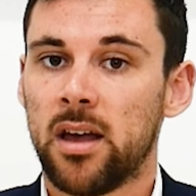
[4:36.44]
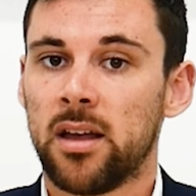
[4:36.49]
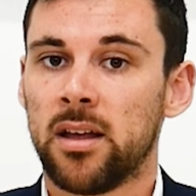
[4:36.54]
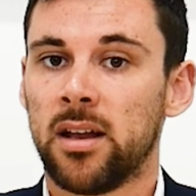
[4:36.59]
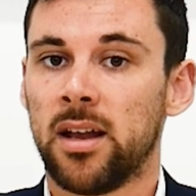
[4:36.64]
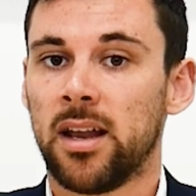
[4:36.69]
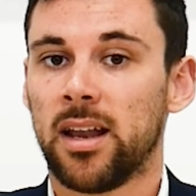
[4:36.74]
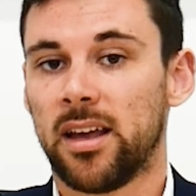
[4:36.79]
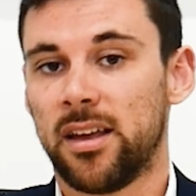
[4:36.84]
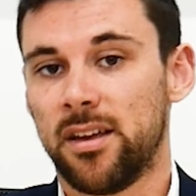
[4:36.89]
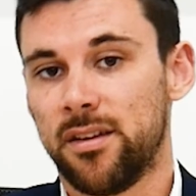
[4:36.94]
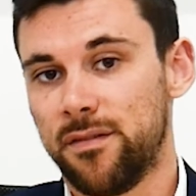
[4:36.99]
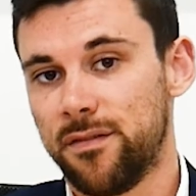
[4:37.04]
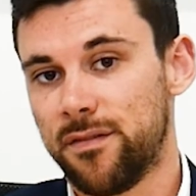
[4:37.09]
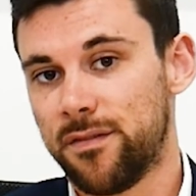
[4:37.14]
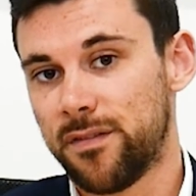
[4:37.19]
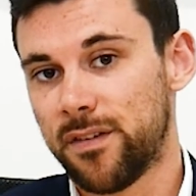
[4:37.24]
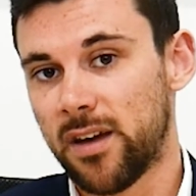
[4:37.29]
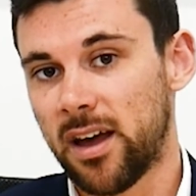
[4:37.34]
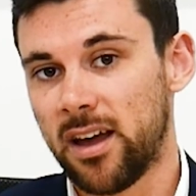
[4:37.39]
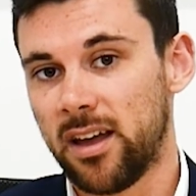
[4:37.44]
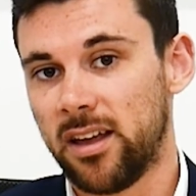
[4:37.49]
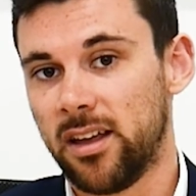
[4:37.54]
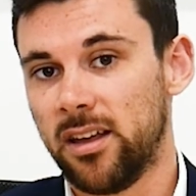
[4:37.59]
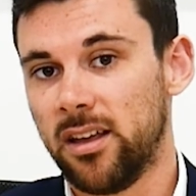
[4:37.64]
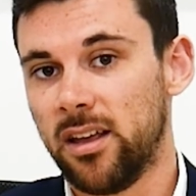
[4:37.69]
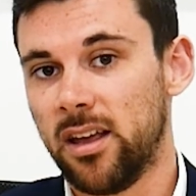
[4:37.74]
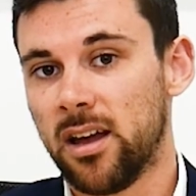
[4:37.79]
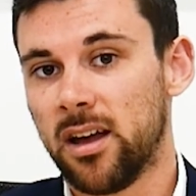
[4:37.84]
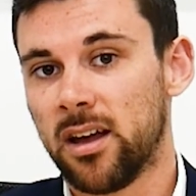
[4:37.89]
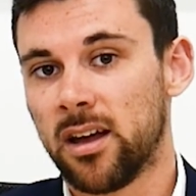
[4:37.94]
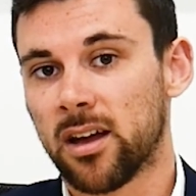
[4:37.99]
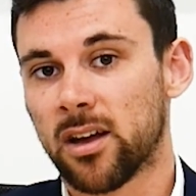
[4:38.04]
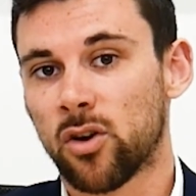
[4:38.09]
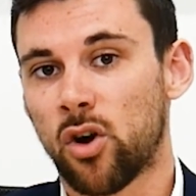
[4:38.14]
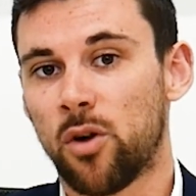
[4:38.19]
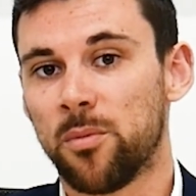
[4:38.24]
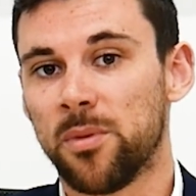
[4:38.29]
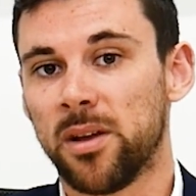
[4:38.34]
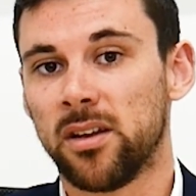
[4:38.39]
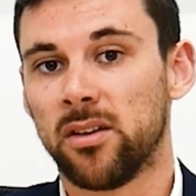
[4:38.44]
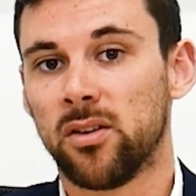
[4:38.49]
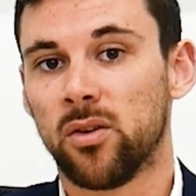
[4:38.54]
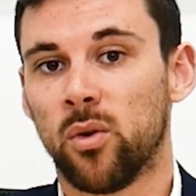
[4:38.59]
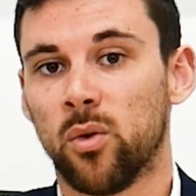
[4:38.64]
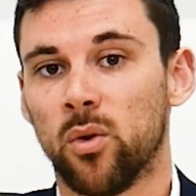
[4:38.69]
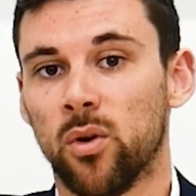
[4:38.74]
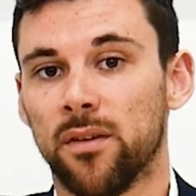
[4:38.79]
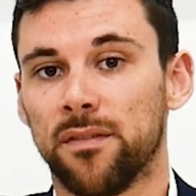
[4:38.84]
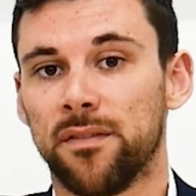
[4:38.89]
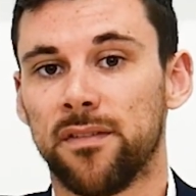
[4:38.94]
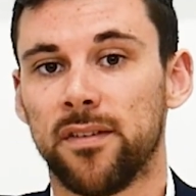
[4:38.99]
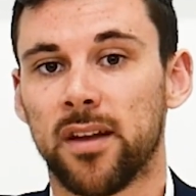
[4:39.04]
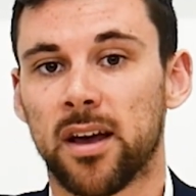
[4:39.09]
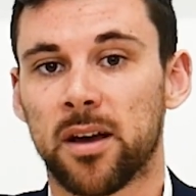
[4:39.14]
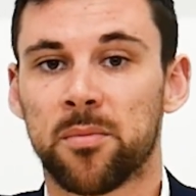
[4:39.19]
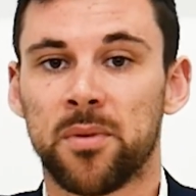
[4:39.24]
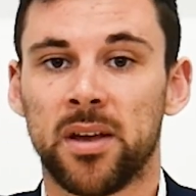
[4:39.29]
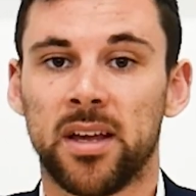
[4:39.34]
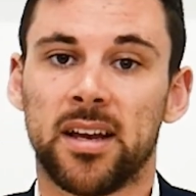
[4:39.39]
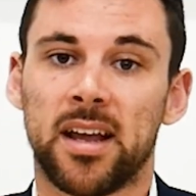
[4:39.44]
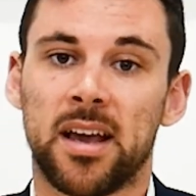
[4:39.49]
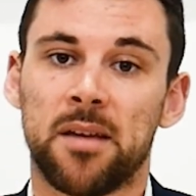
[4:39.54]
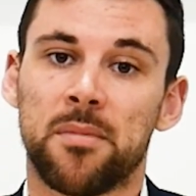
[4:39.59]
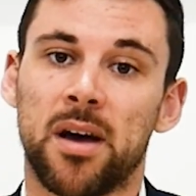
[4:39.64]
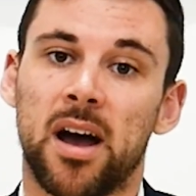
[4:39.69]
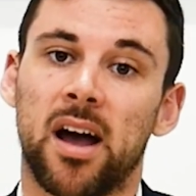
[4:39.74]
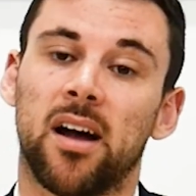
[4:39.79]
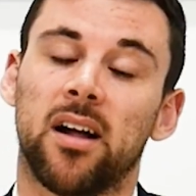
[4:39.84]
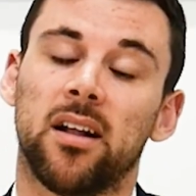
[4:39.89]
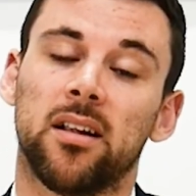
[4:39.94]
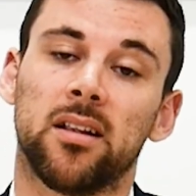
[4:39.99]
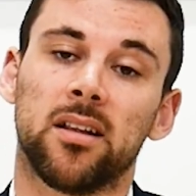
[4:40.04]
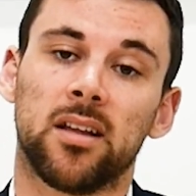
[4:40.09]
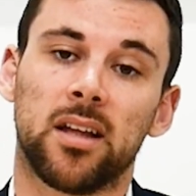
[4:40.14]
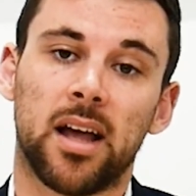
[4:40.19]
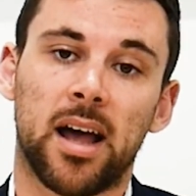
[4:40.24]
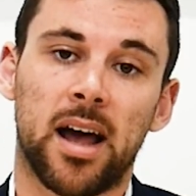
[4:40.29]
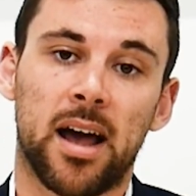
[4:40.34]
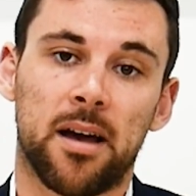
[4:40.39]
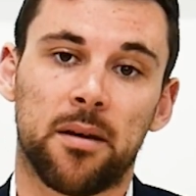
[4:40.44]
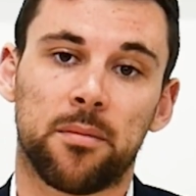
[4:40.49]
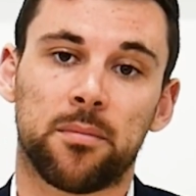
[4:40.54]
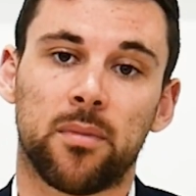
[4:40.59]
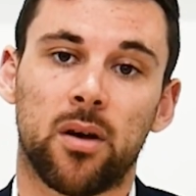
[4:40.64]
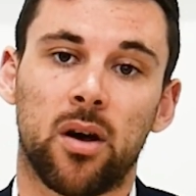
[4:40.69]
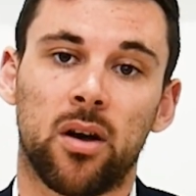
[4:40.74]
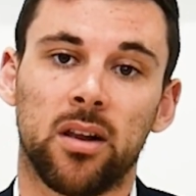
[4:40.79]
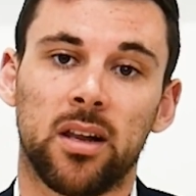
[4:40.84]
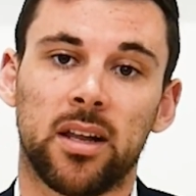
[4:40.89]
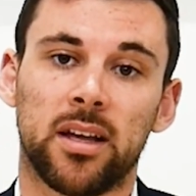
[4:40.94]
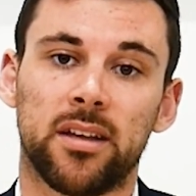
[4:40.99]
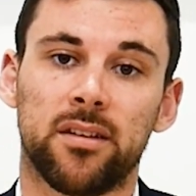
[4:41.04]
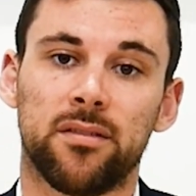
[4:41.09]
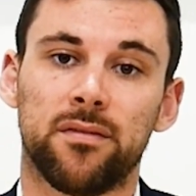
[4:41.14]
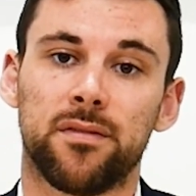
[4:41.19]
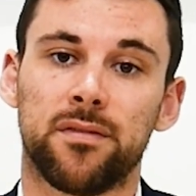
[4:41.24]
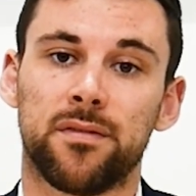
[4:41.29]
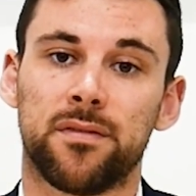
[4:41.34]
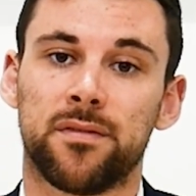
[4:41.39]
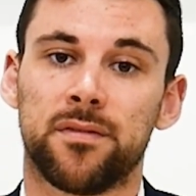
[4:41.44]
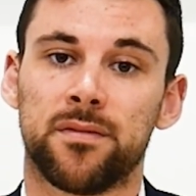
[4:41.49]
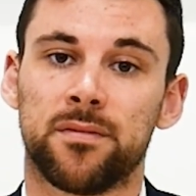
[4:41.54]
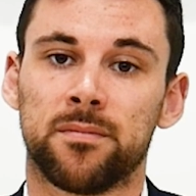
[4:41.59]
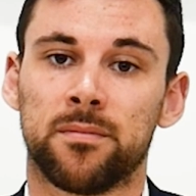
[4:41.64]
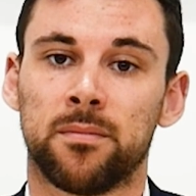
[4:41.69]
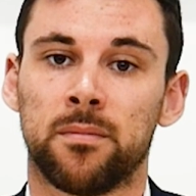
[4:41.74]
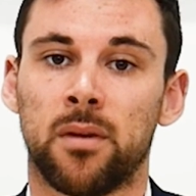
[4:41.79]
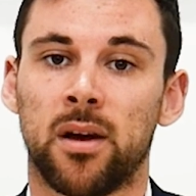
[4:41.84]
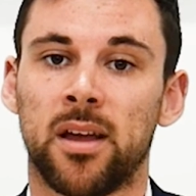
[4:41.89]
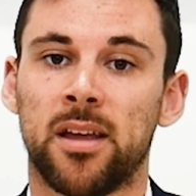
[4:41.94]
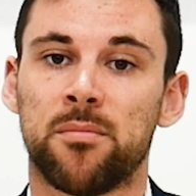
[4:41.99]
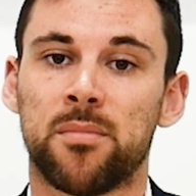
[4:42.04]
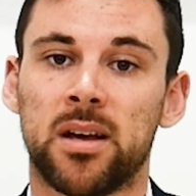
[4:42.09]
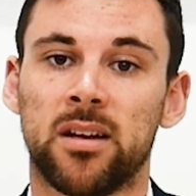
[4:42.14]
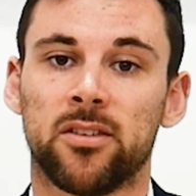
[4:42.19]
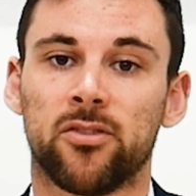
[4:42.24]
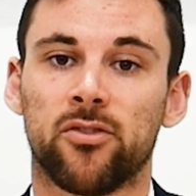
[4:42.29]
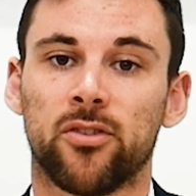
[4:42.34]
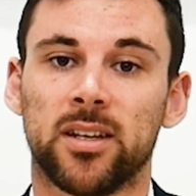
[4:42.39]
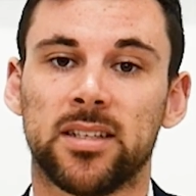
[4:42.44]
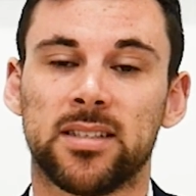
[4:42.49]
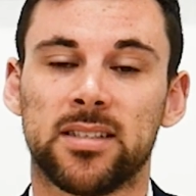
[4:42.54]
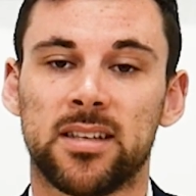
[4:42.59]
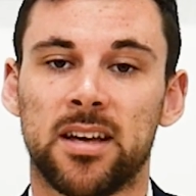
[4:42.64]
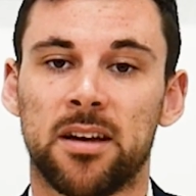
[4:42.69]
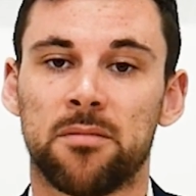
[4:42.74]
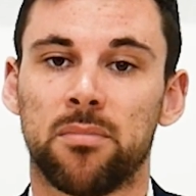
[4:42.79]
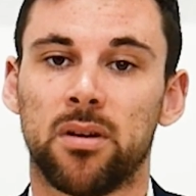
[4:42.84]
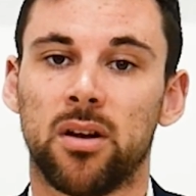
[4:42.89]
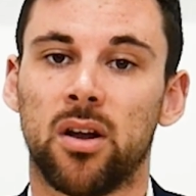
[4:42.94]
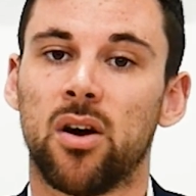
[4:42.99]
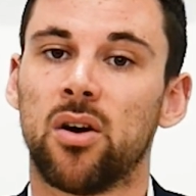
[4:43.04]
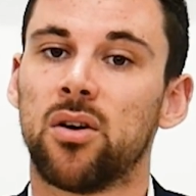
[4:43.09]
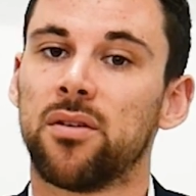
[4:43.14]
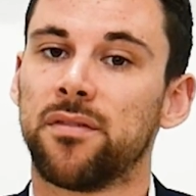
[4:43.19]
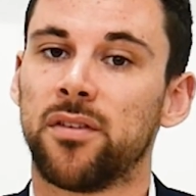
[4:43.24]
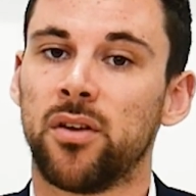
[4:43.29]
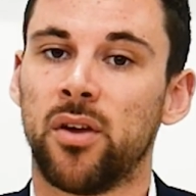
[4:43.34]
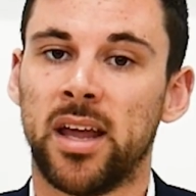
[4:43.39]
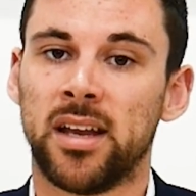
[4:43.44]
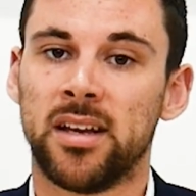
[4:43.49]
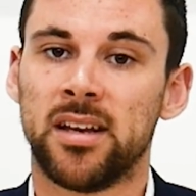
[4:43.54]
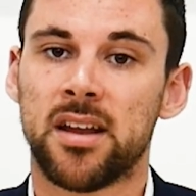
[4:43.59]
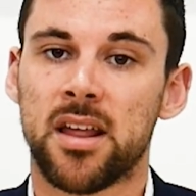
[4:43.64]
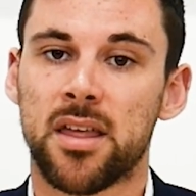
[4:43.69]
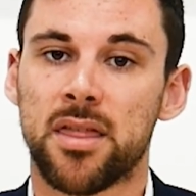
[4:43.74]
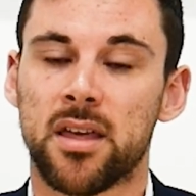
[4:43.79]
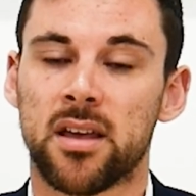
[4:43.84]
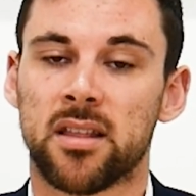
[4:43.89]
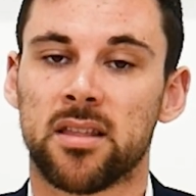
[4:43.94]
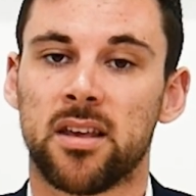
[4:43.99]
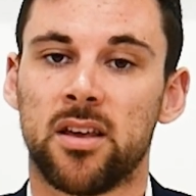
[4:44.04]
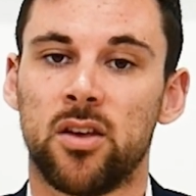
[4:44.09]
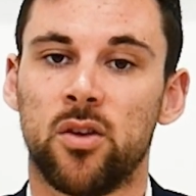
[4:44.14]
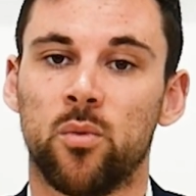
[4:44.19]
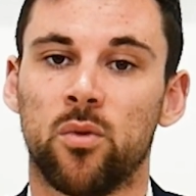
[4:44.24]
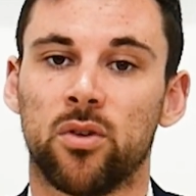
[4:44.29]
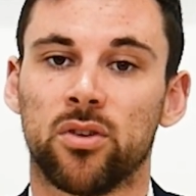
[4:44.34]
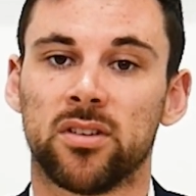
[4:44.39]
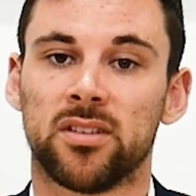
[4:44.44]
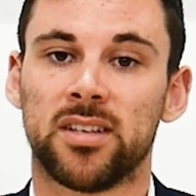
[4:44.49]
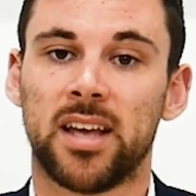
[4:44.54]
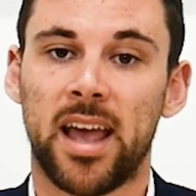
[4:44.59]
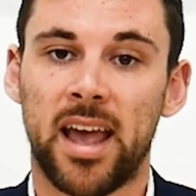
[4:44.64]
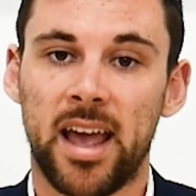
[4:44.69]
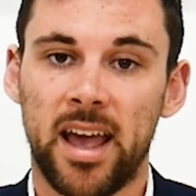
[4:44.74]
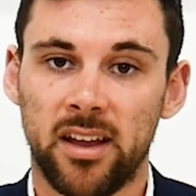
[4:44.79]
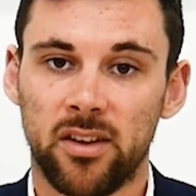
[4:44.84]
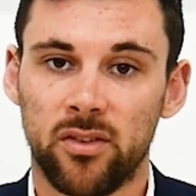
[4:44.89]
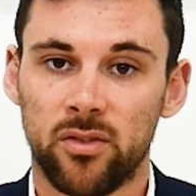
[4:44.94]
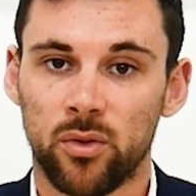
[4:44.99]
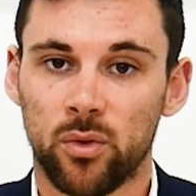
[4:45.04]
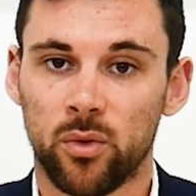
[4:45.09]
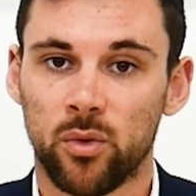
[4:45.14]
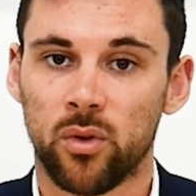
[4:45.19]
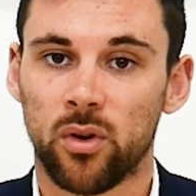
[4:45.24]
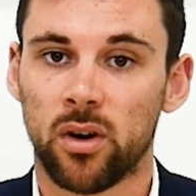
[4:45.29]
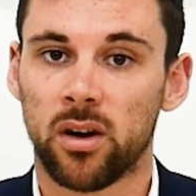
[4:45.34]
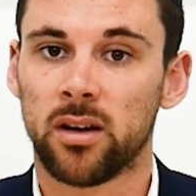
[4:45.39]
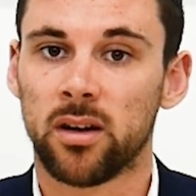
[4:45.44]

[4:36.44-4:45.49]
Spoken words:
Leave a comment or flick me an email. I'll leave my email address down below if you had anything that you wanted to add or